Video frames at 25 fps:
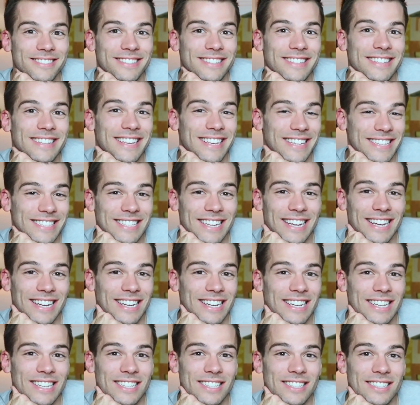
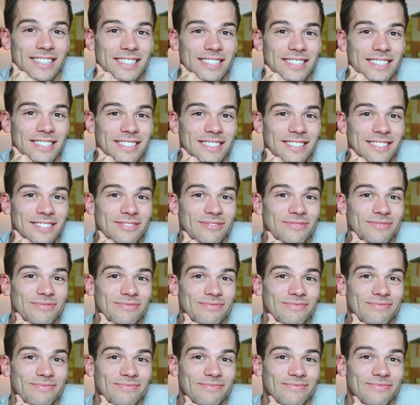
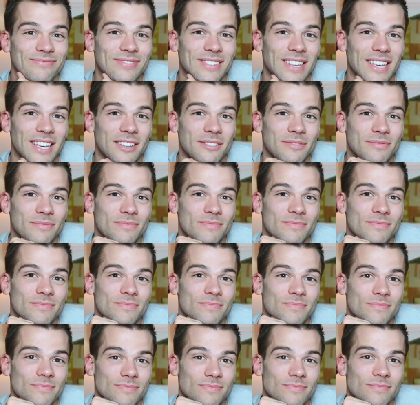
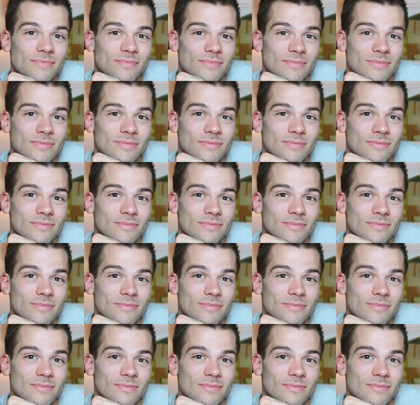No words are spoken by the person on screen.